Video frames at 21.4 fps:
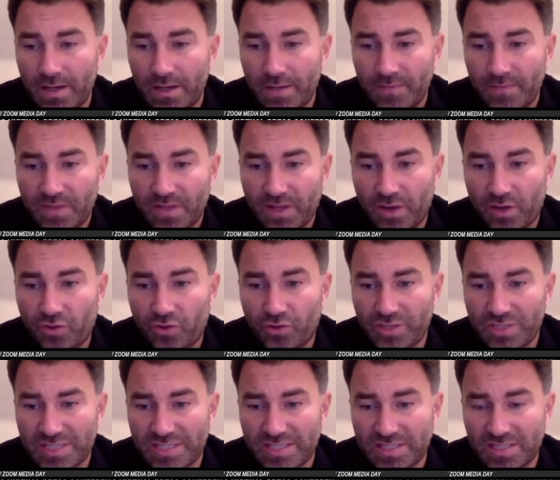you know,
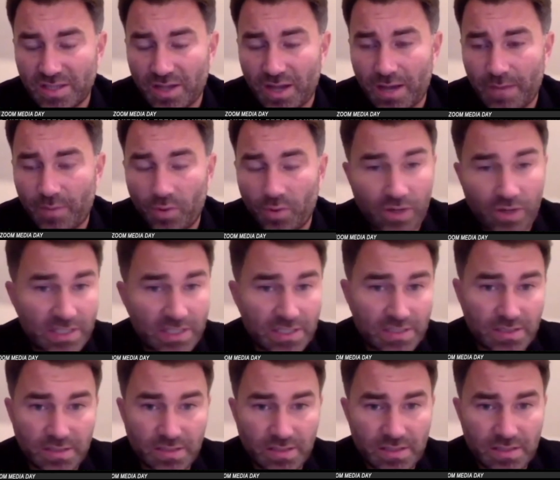Cris Cyborg
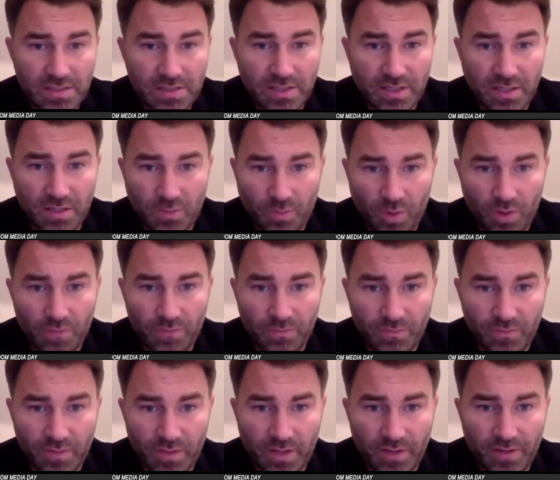is going to want,
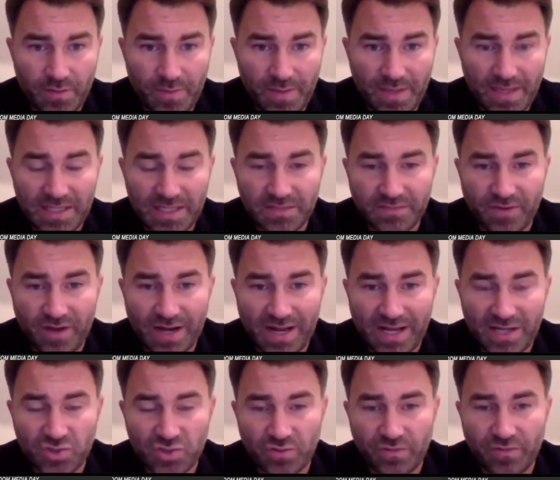you know, the biggest
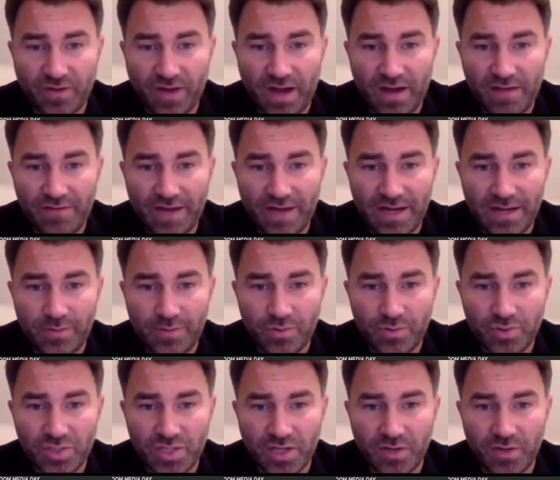financial fight available.
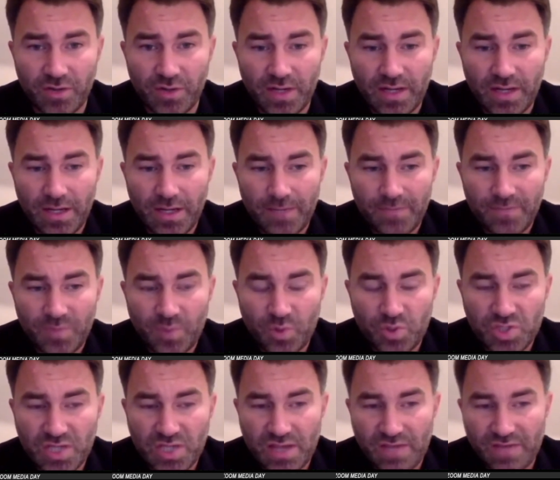So we'll
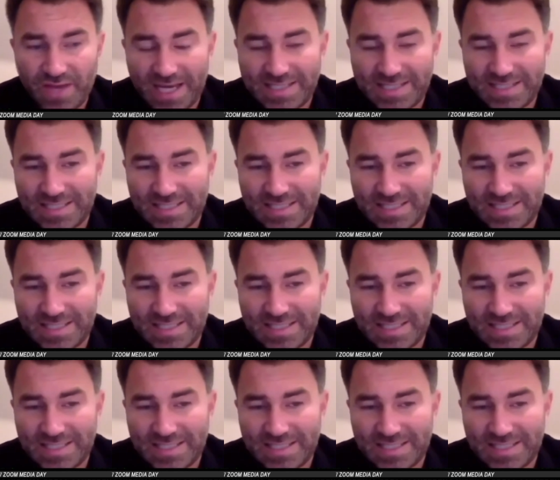see if Katie